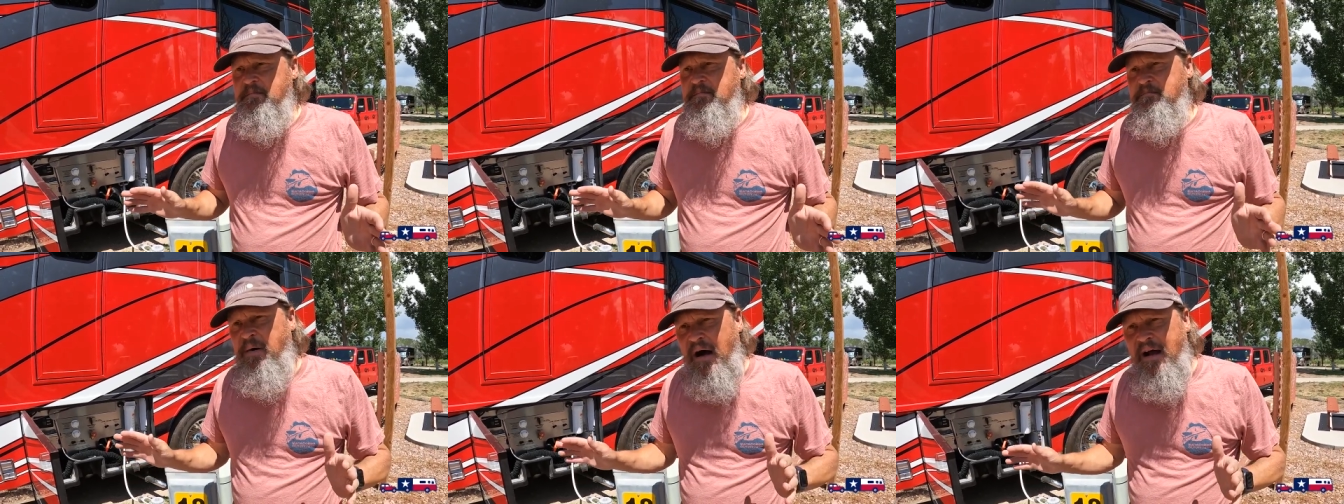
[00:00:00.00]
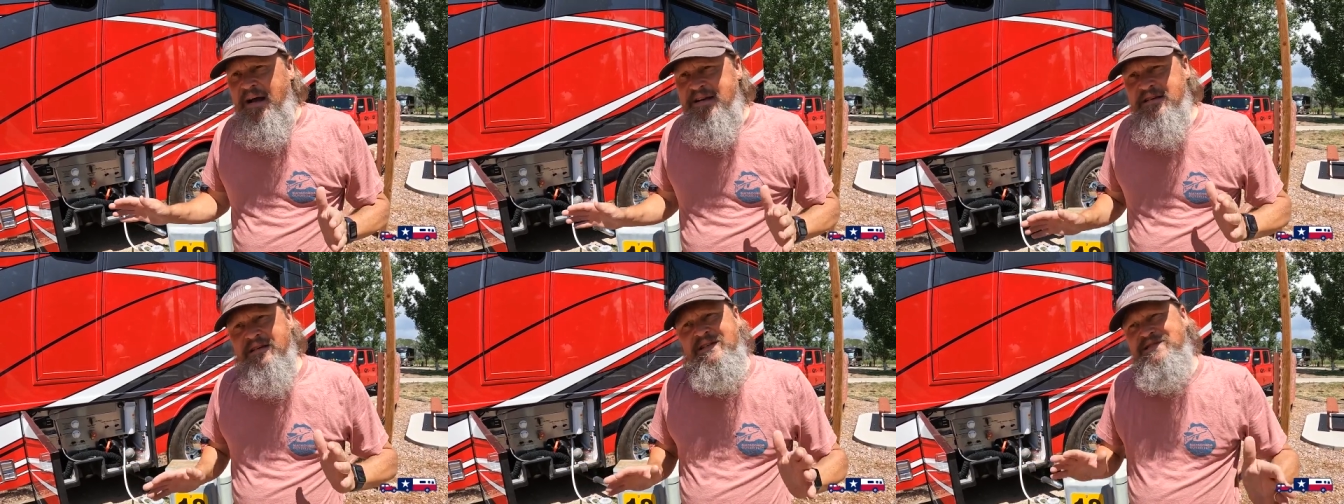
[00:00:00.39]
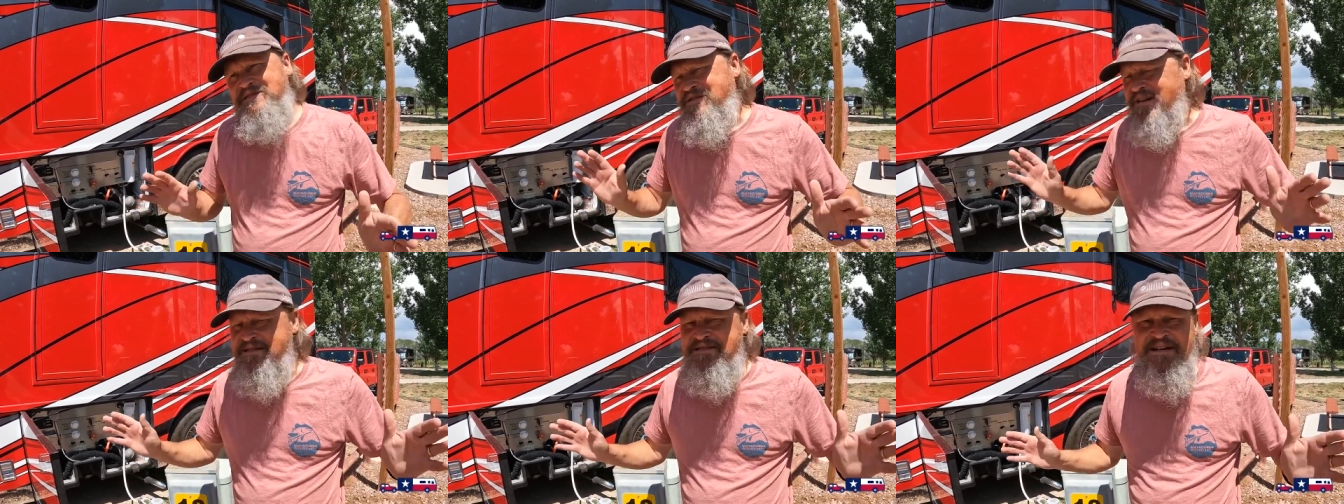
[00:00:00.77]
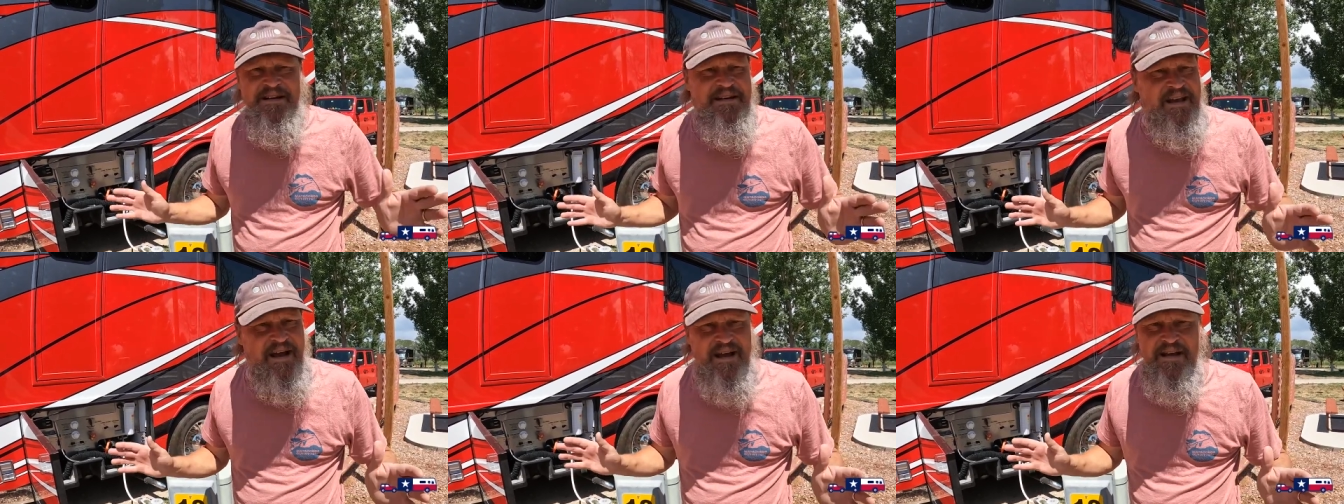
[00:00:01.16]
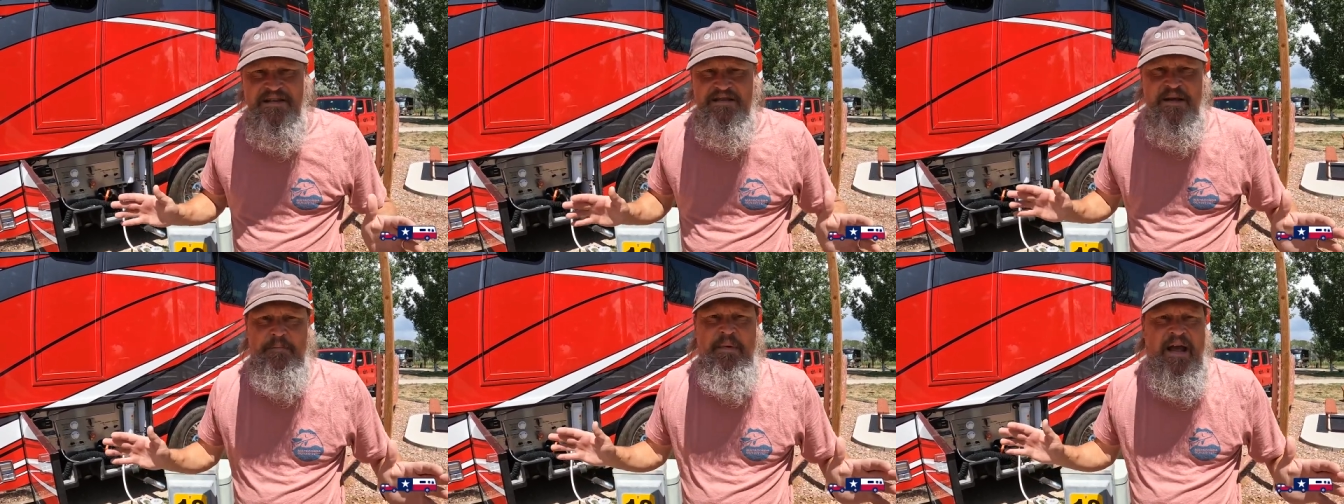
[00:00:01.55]
but just in case
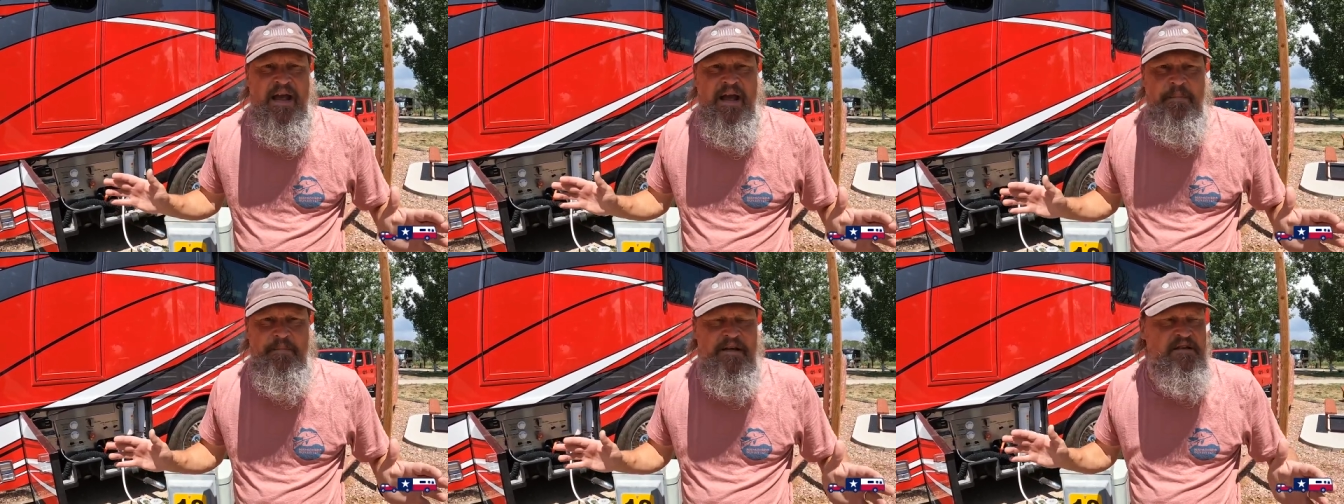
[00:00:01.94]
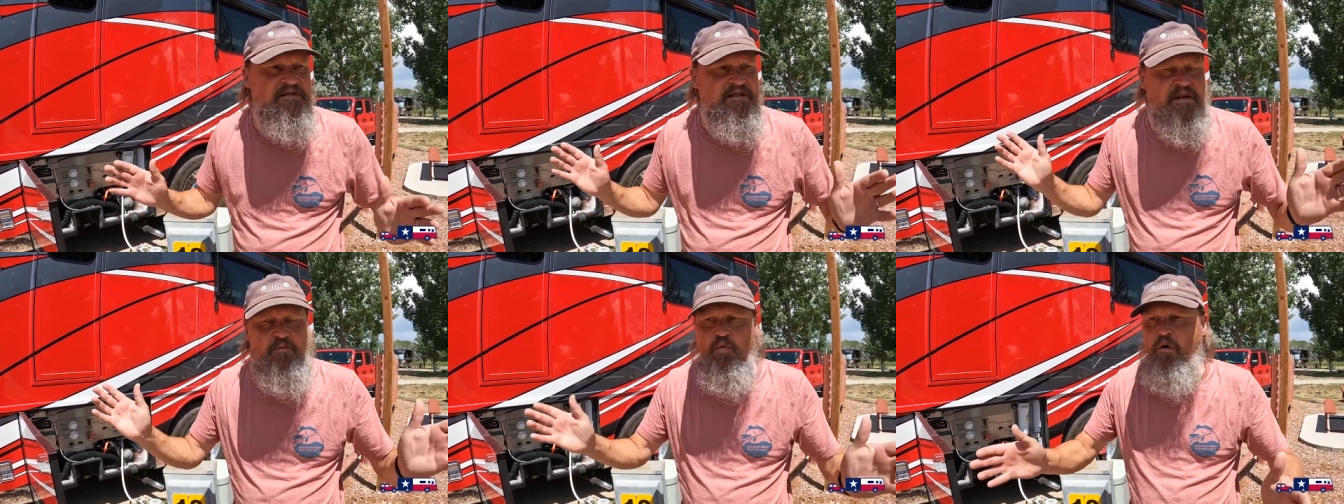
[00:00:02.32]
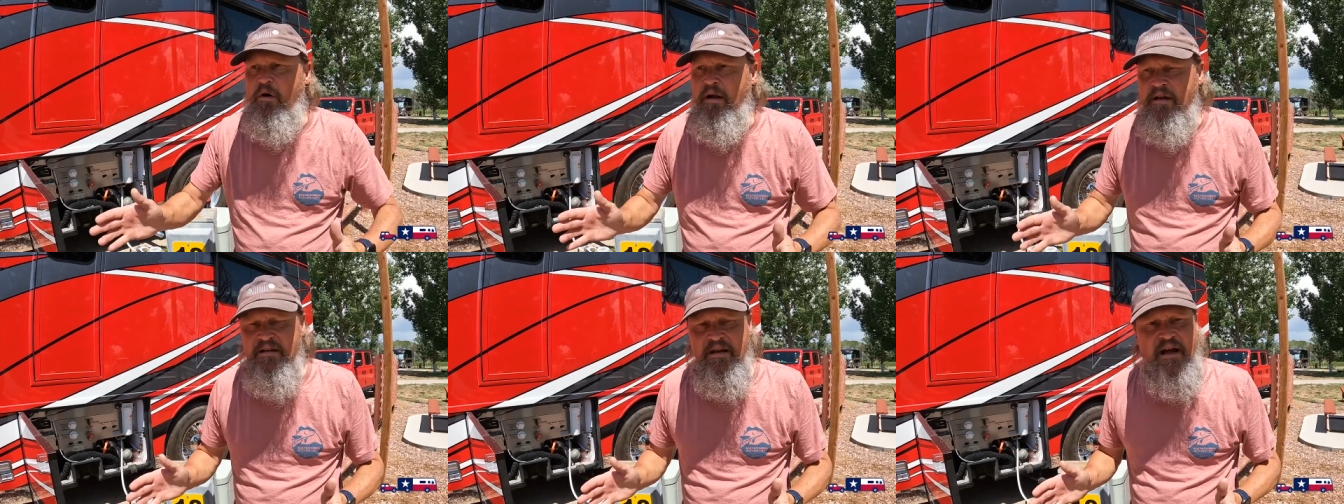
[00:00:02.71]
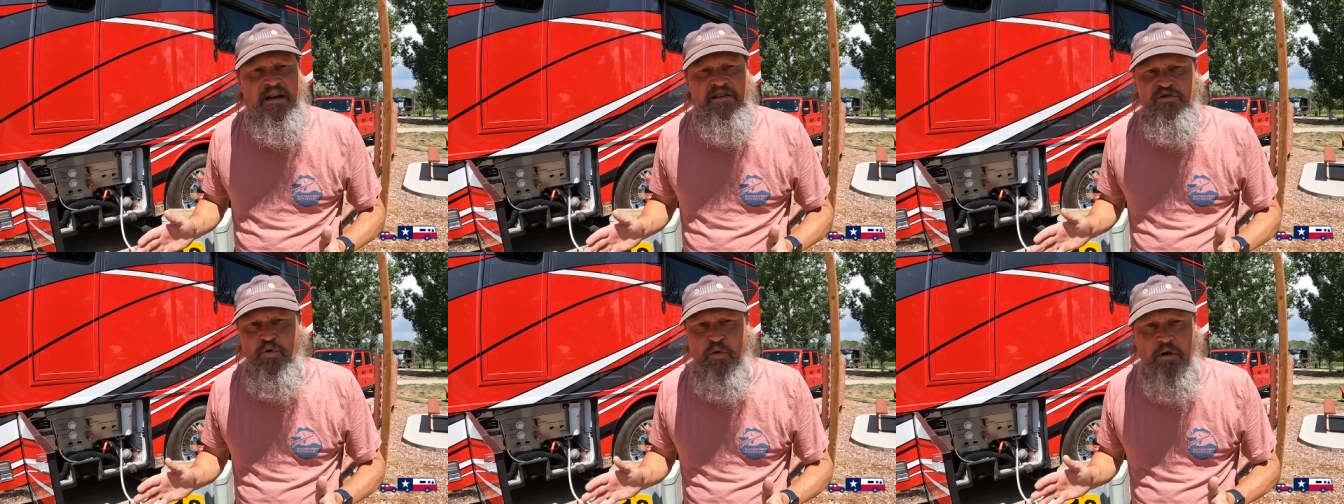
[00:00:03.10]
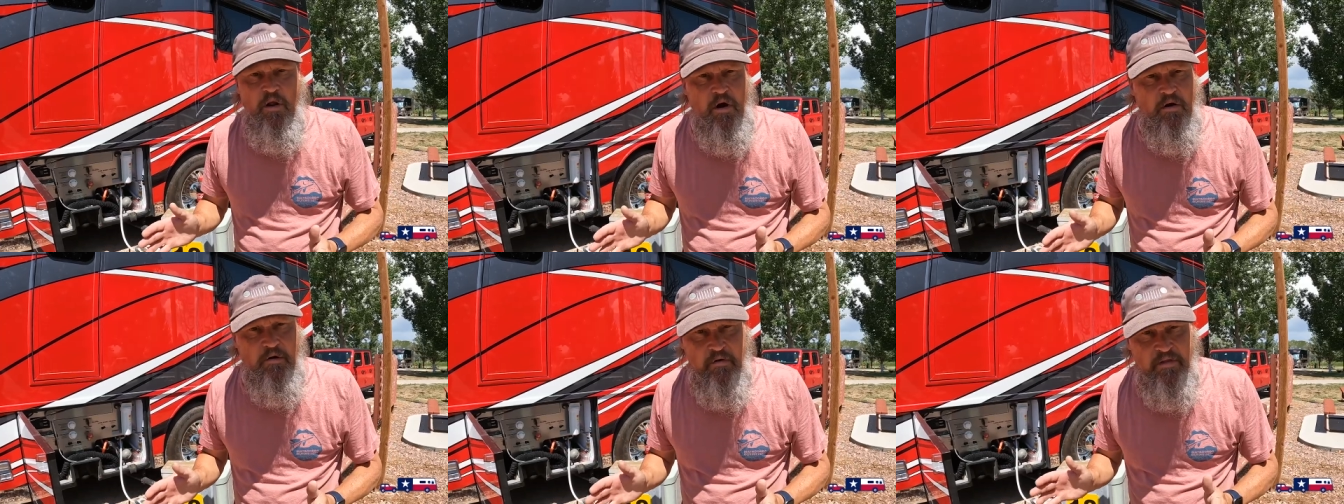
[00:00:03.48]
something happens and we're at dinosaur
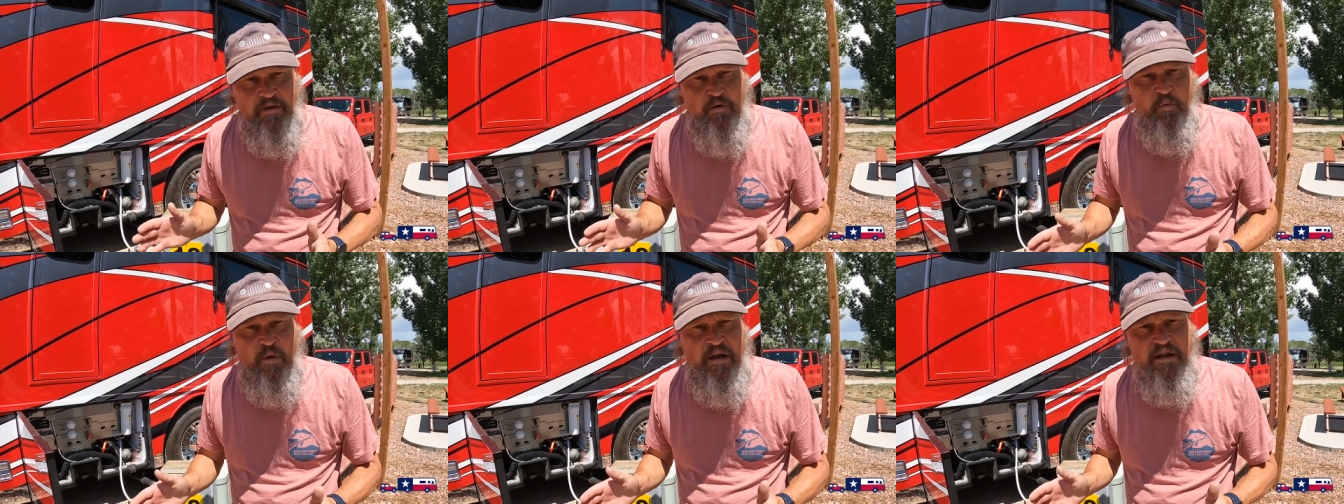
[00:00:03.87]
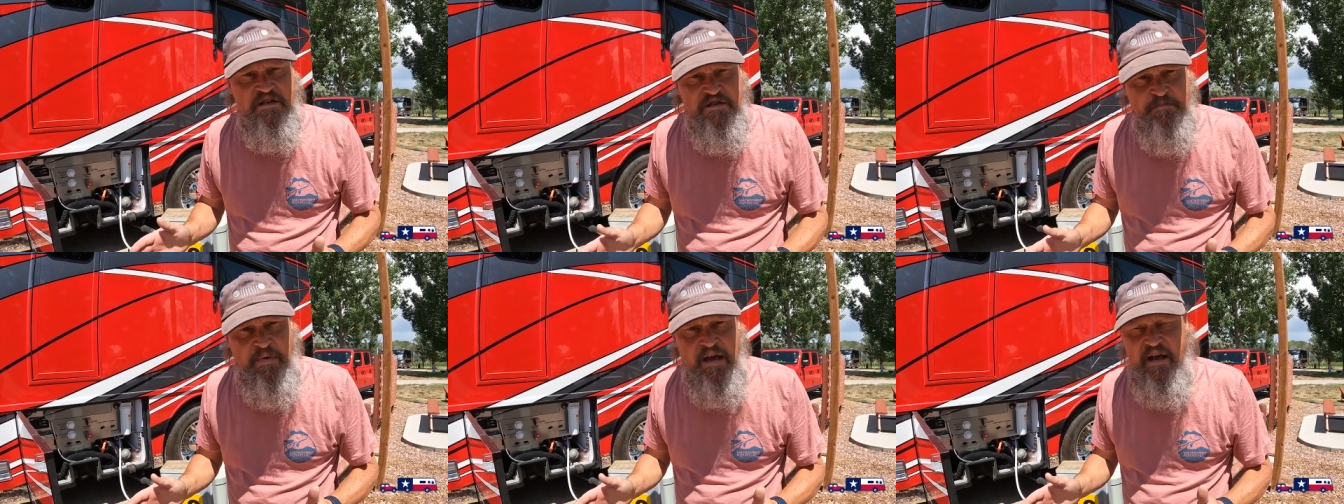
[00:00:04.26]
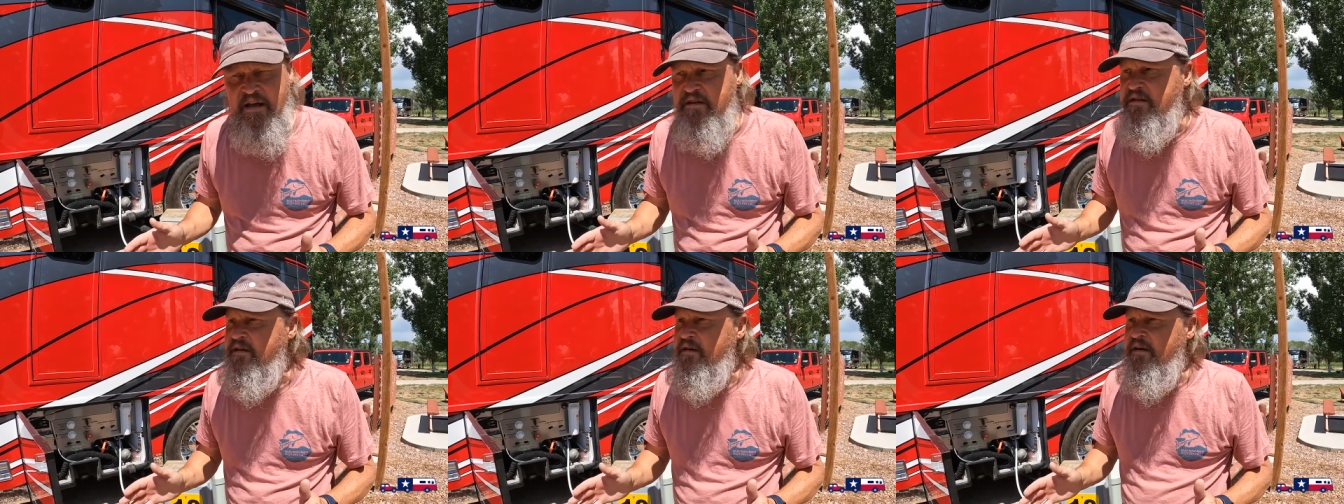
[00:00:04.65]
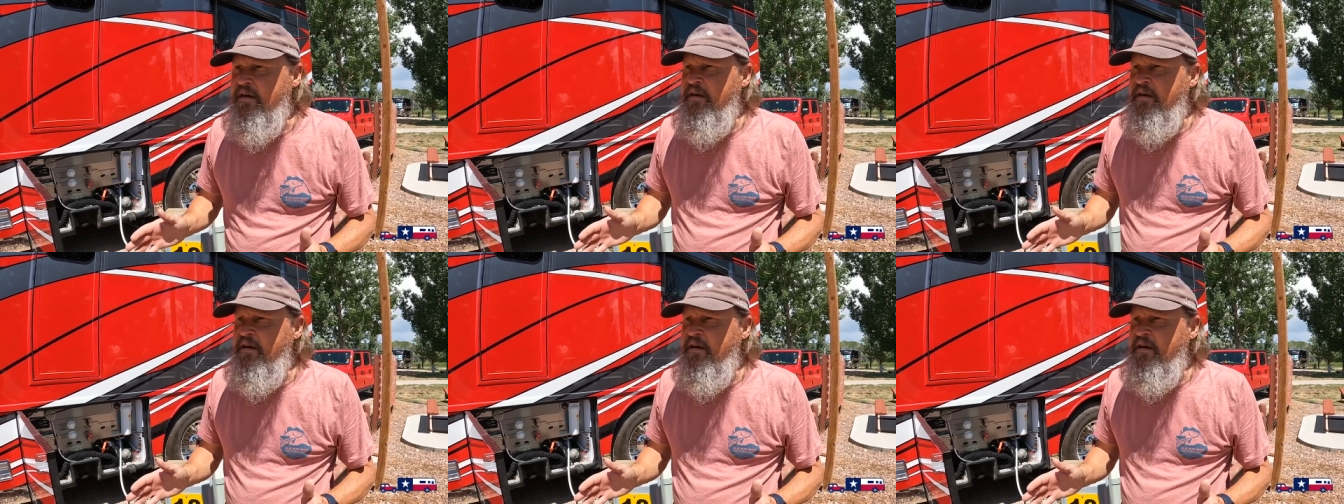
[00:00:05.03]
longer than we expect,